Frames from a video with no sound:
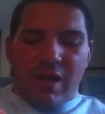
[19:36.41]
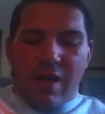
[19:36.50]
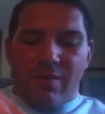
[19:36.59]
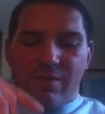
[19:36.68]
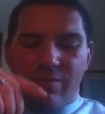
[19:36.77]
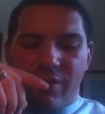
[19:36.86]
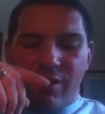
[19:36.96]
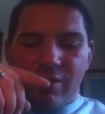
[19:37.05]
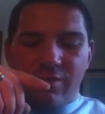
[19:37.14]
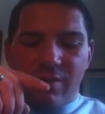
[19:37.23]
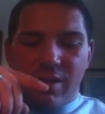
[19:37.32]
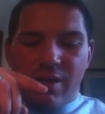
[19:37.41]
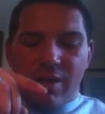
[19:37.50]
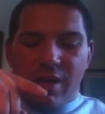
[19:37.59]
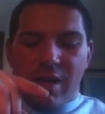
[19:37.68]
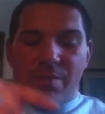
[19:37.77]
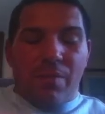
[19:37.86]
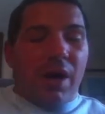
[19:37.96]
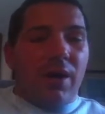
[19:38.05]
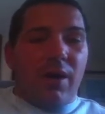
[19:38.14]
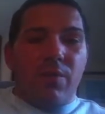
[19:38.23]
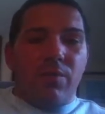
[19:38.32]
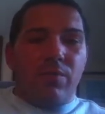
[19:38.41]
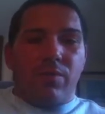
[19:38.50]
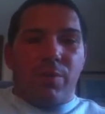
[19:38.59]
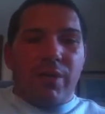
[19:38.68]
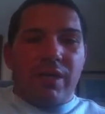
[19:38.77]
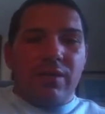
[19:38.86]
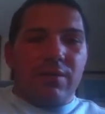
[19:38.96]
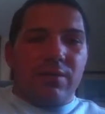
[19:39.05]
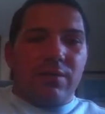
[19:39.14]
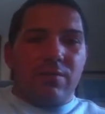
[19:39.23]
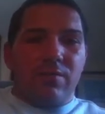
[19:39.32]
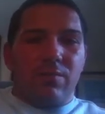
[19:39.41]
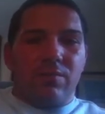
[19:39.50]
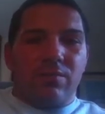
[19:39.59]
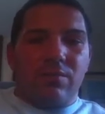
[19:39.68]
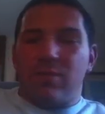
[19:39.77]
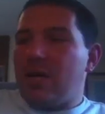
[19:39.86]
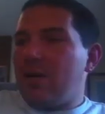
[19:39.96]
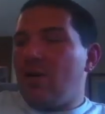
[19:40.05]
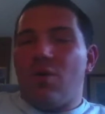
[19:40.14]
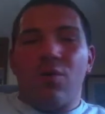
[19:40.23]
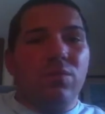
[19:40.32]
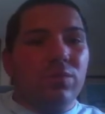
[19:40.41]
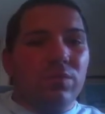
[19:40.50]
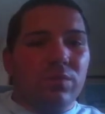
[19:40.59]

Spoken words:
Having fun admiring the piece at home.